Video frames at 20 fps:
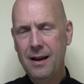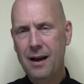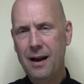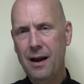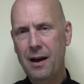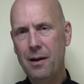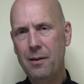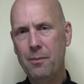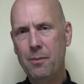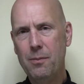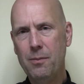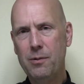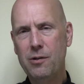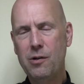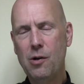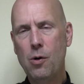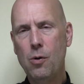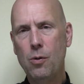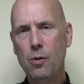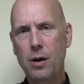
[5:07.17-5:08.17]
Uh,
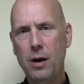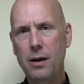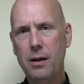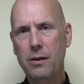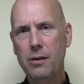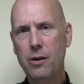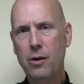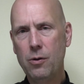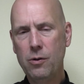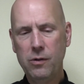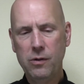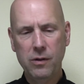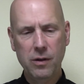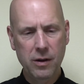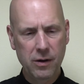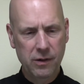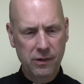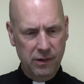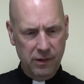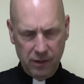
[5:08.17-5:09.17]
so those
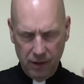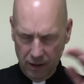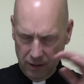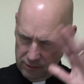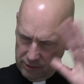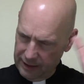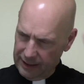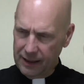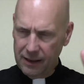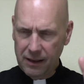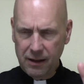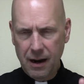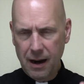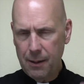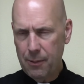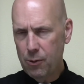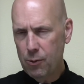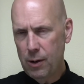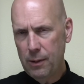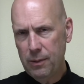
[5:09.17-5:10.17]
there's a, a, link at the
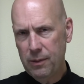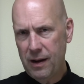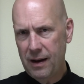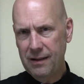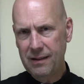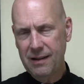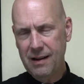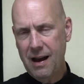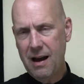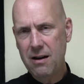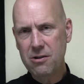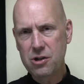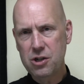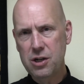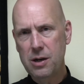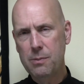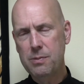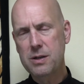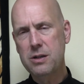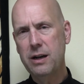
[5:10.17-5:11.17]
top of the website,
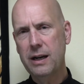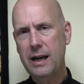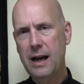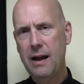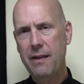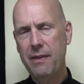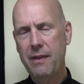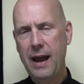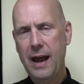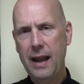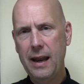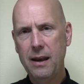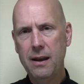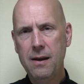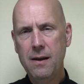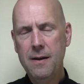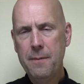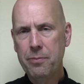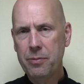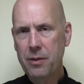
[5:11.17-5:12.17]
scholarships. Click on that.
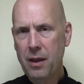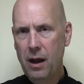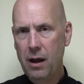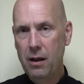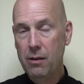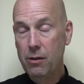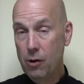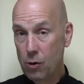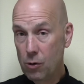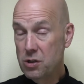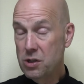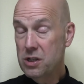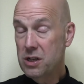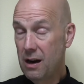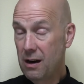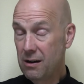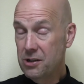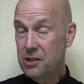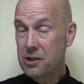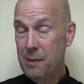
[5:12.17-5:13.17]
those
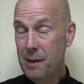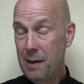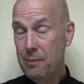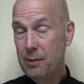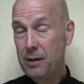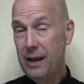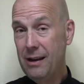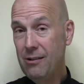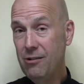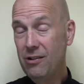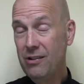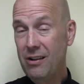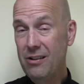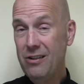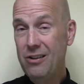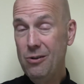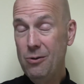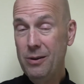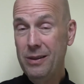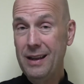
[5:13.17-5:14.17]
scholarship applications are
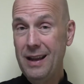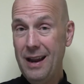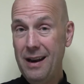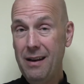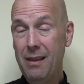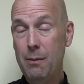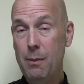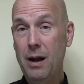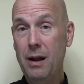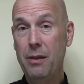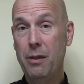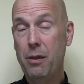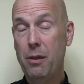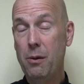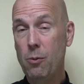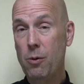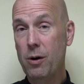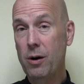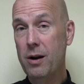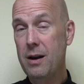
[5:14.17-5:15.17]
due at the end of the month.
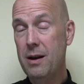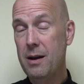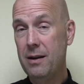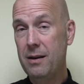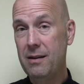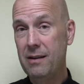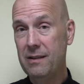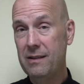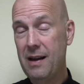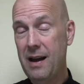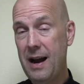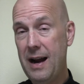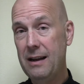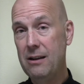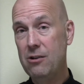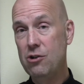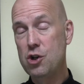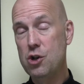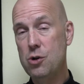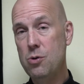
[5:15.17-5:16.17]
We're going to decide
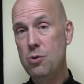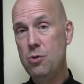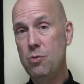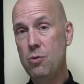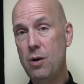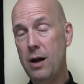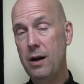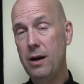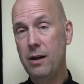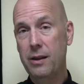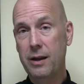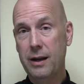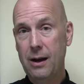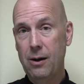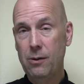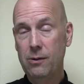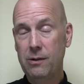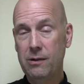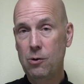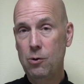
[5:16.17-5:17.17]
in June. the
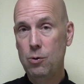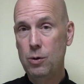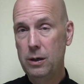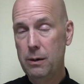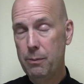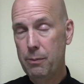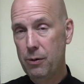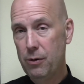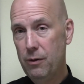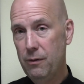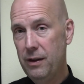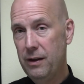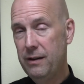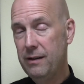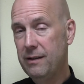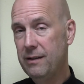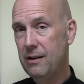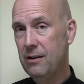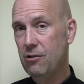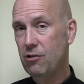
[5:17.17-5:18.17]
council will approve the
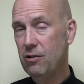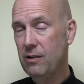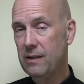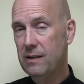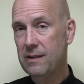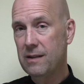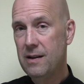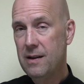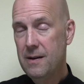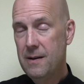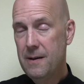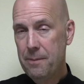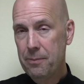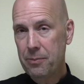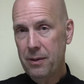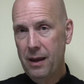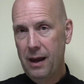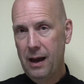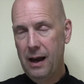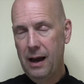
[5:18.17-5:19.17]
decisions
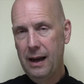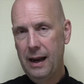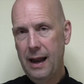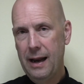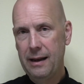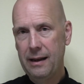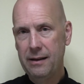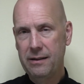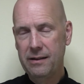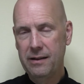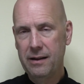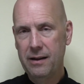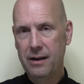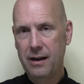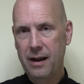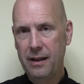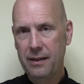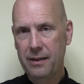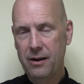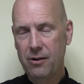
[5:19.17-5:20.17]
at its
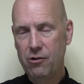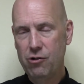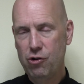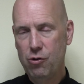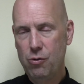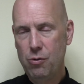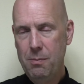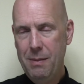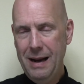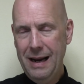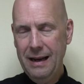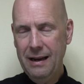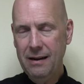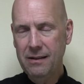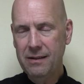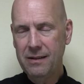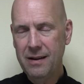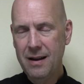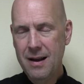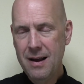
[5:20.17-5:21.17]
at their June
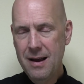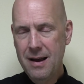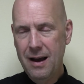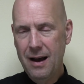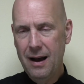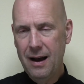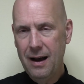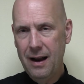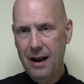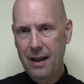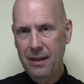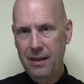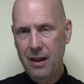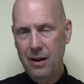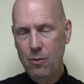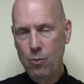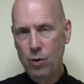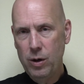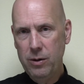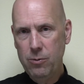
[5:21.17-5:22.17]
meetings, and
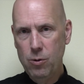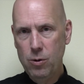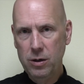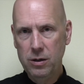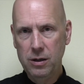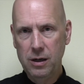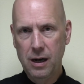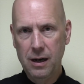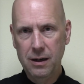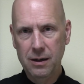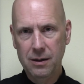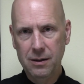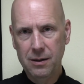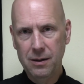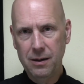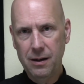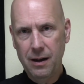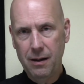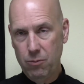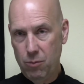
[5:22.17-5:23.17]
then we will
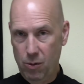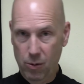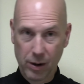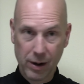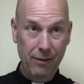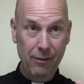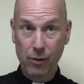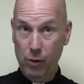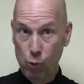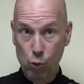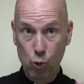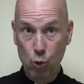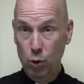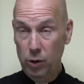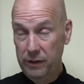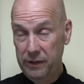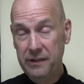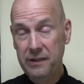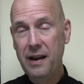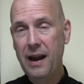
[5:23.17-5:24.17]
whatever the
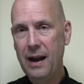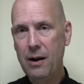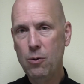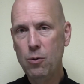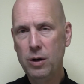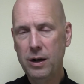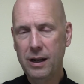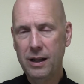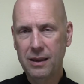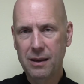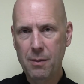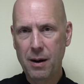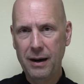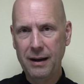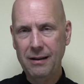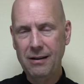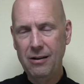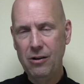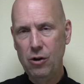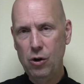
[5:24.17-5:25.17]
rules say, we'll get the
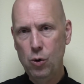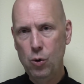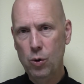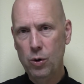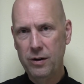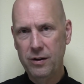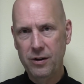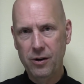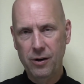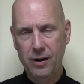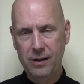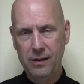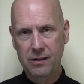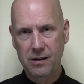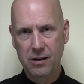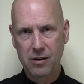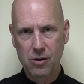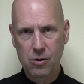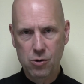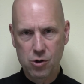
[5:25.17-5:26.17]
money to you or to your
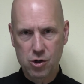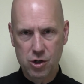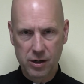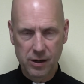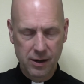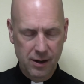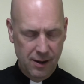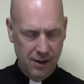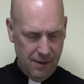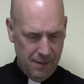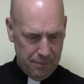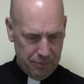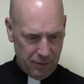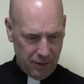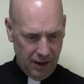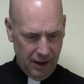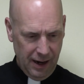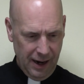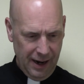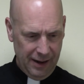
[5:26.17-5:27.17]
institution
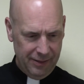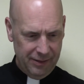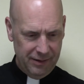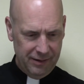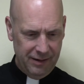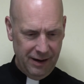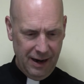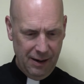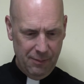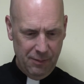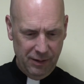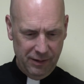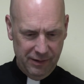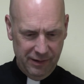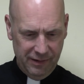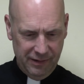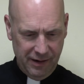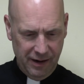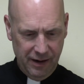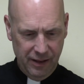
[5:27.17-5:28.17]
uh, at the time that's
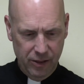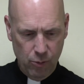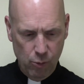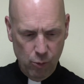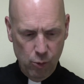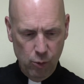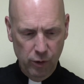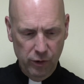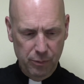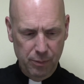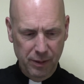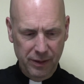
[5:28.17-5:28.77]
listed in the rules.